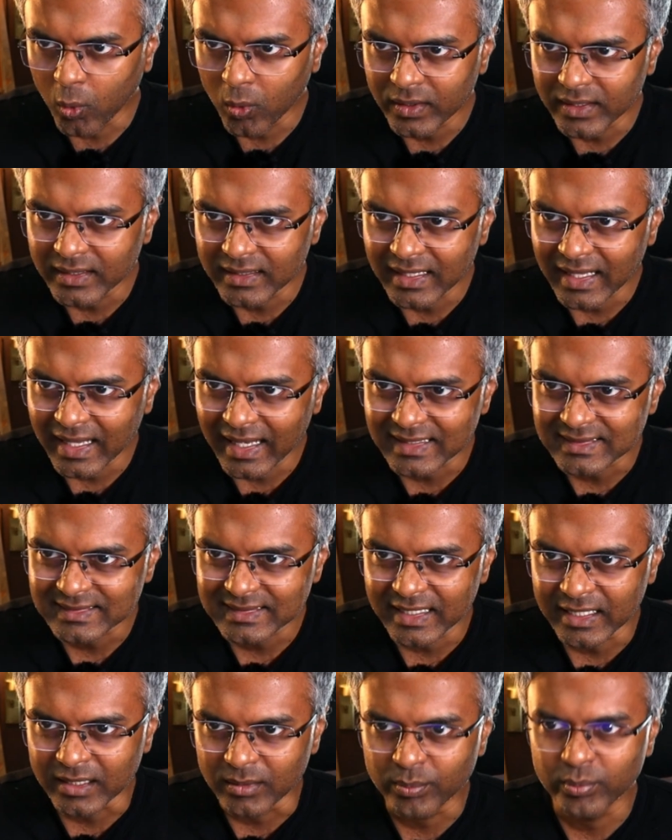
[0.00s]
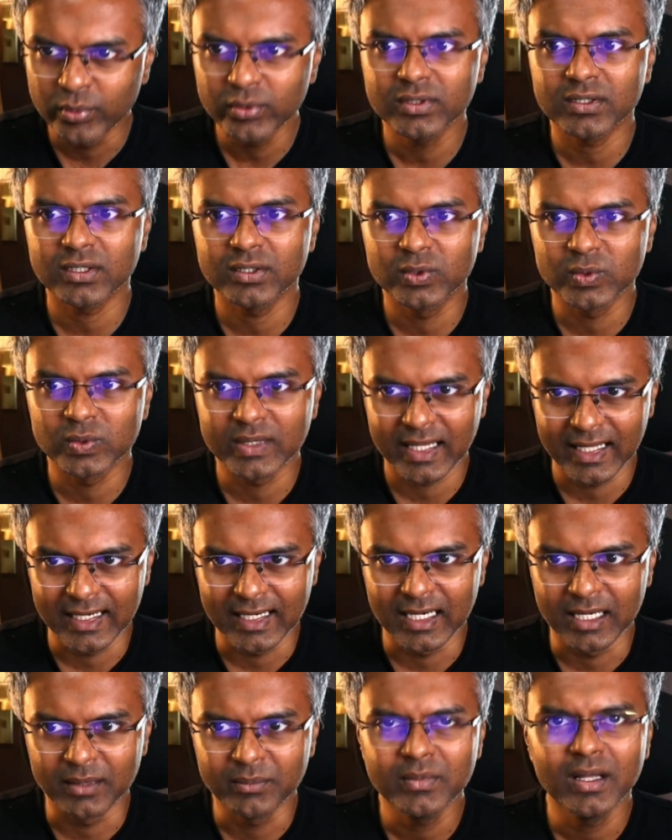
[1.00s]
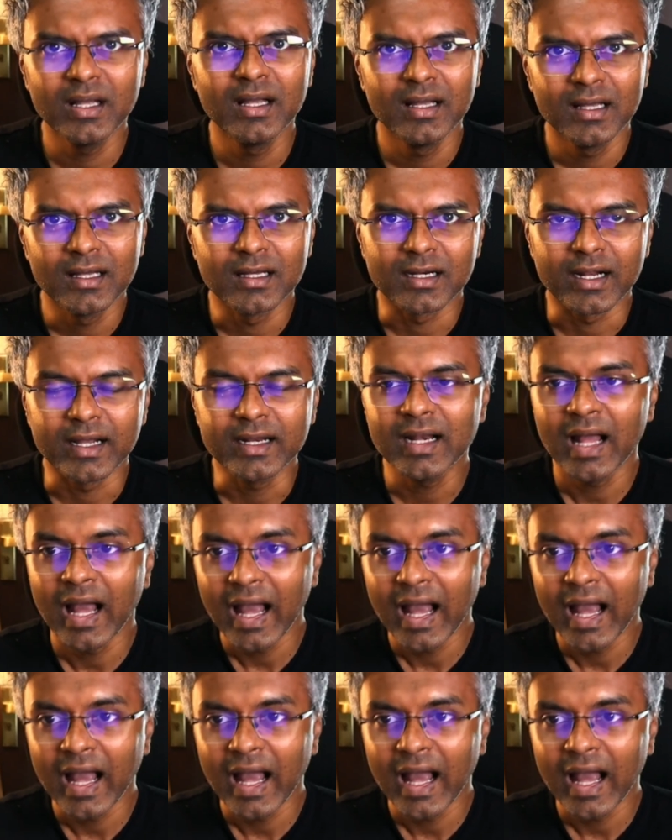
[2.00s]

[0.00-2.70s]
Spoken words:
in as input to the LLM, right?